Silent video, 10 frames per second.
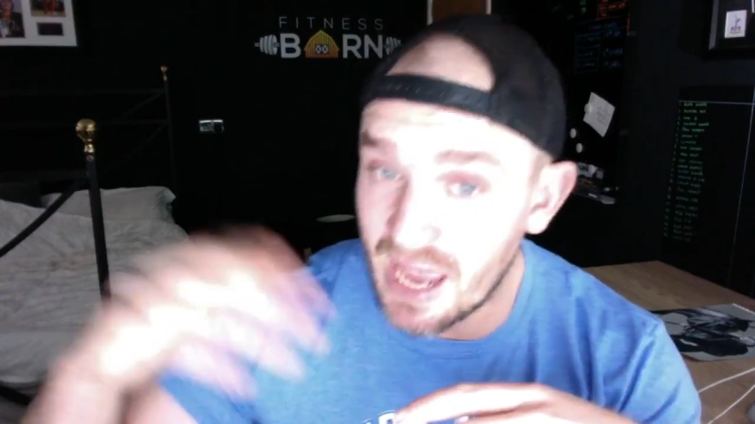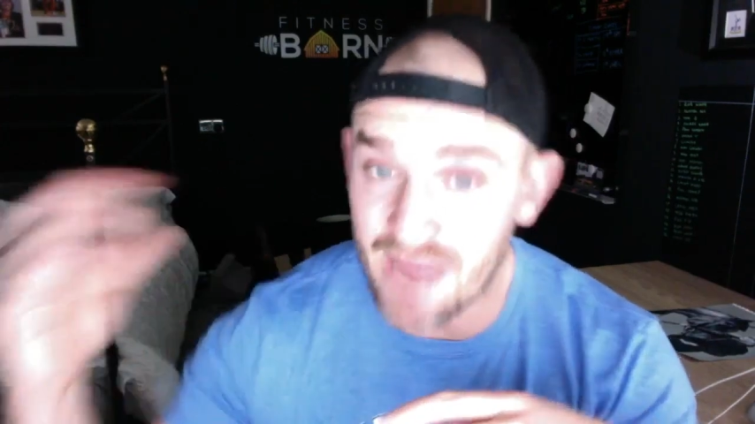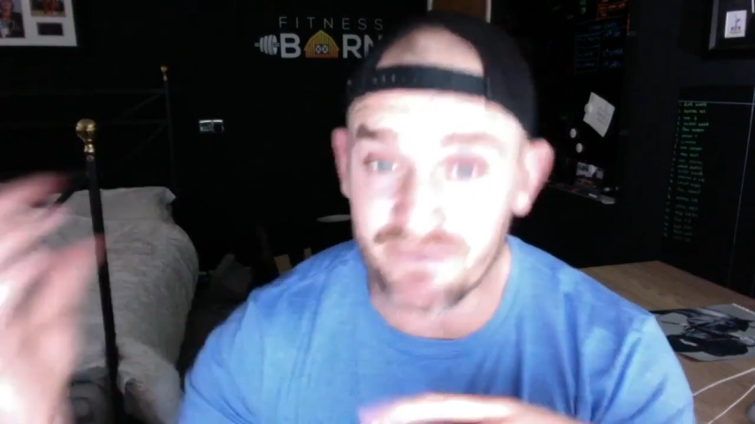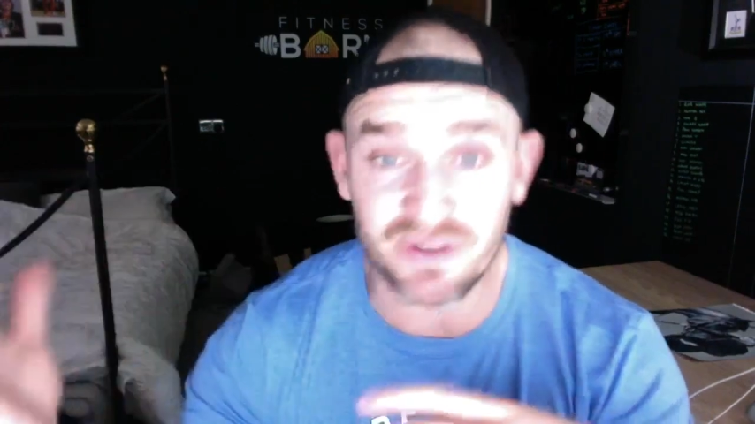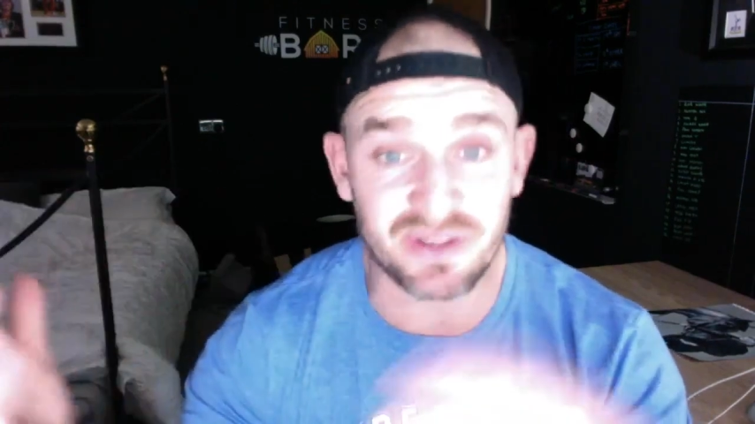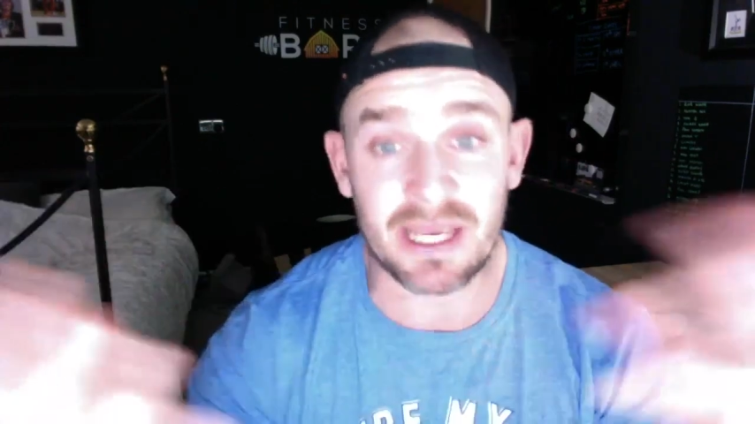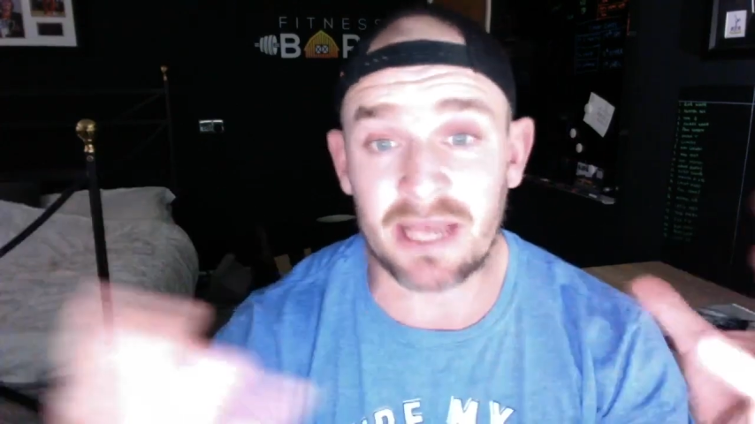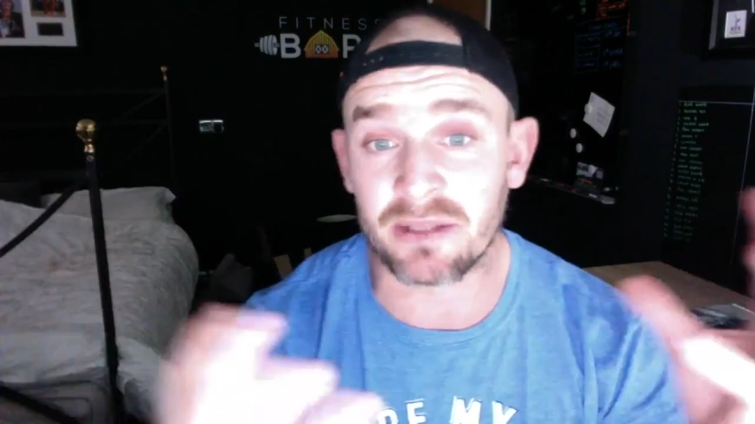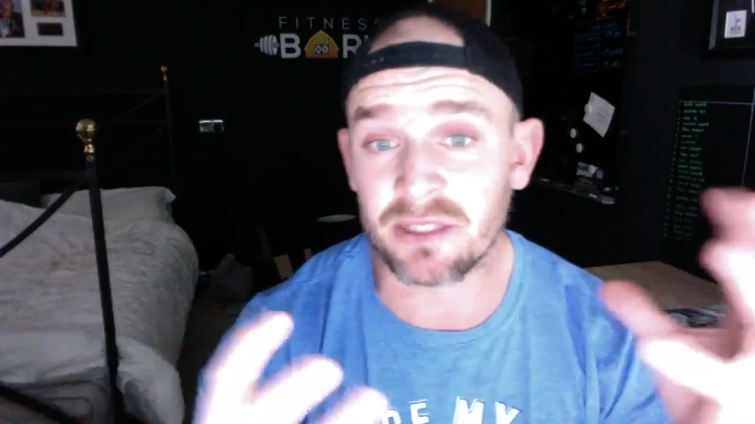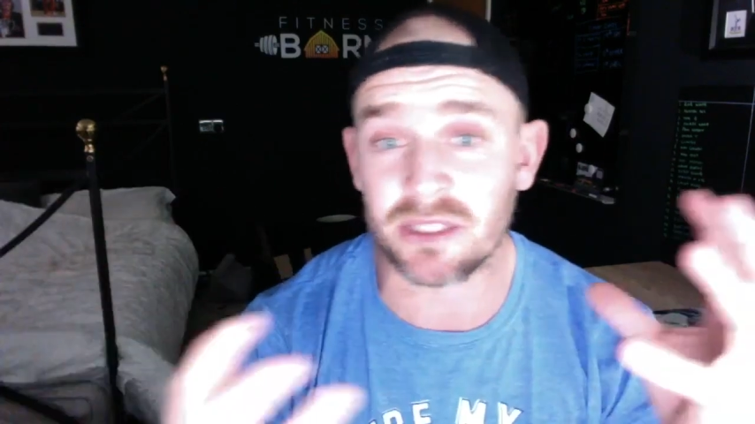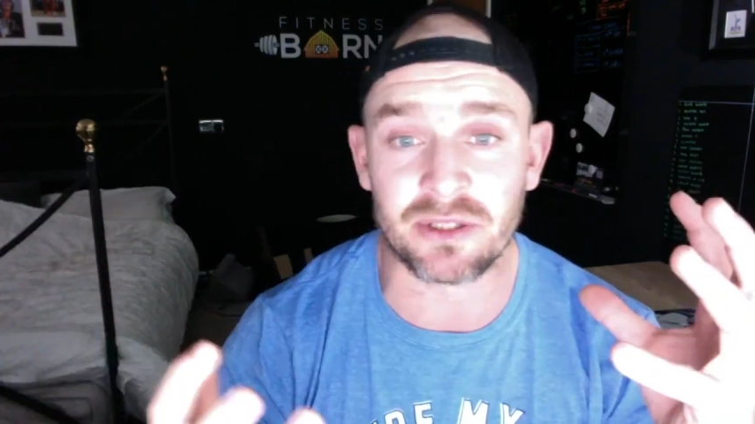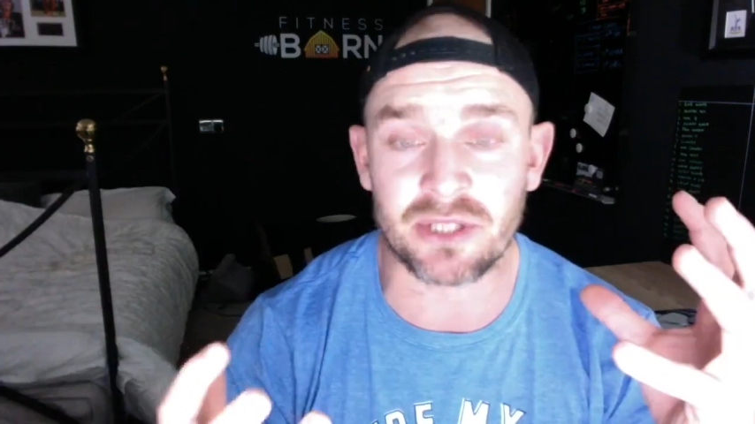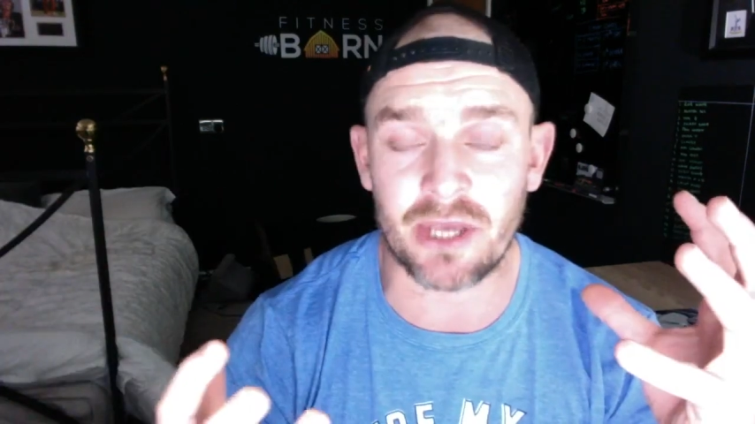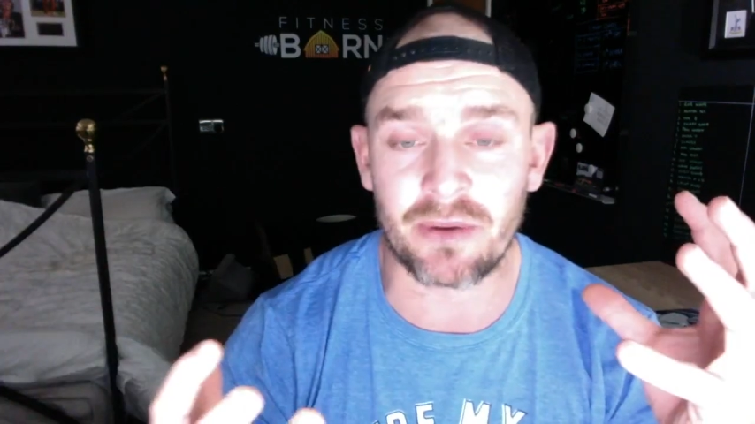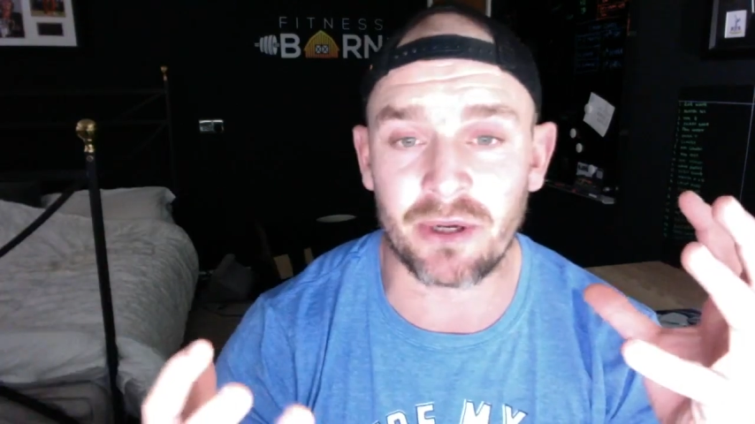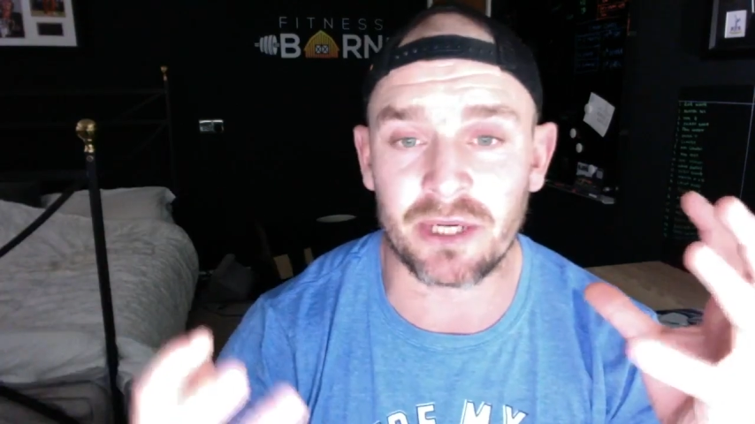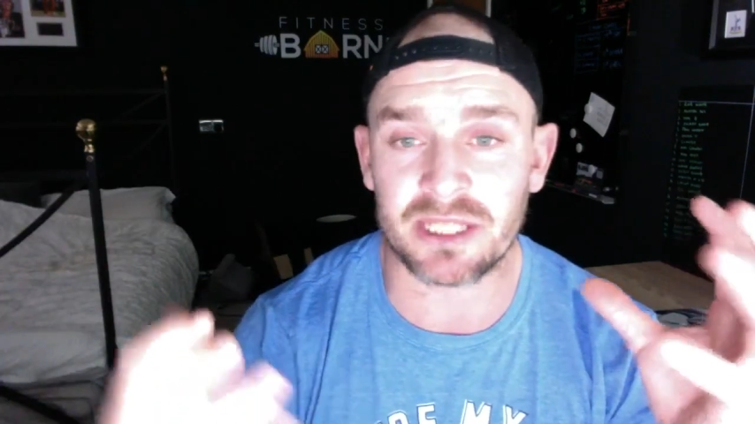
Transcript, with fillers: everything else that's going on.